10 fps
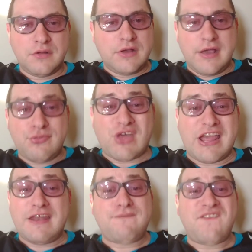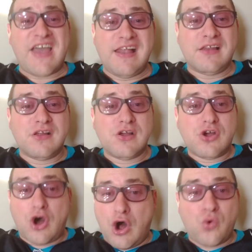In the NFL,
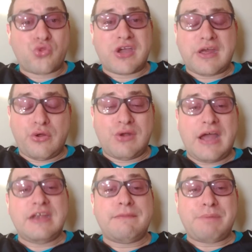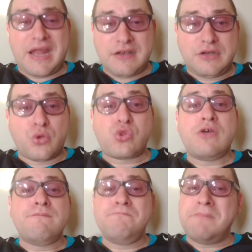on the Carolina Panthers,
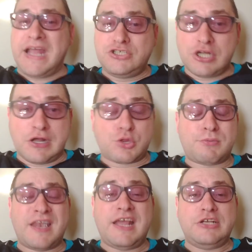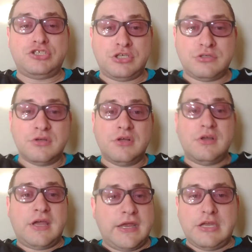major explanation
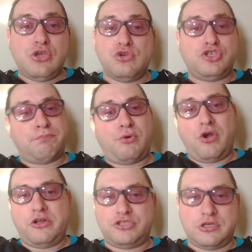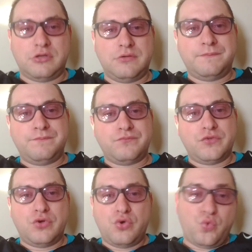and a huge apology.
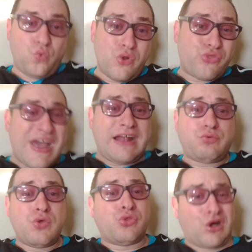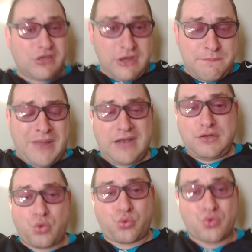Would that result in a
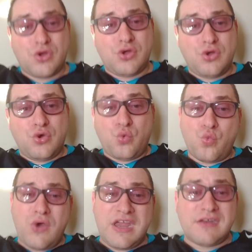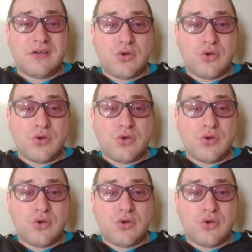Panthers win?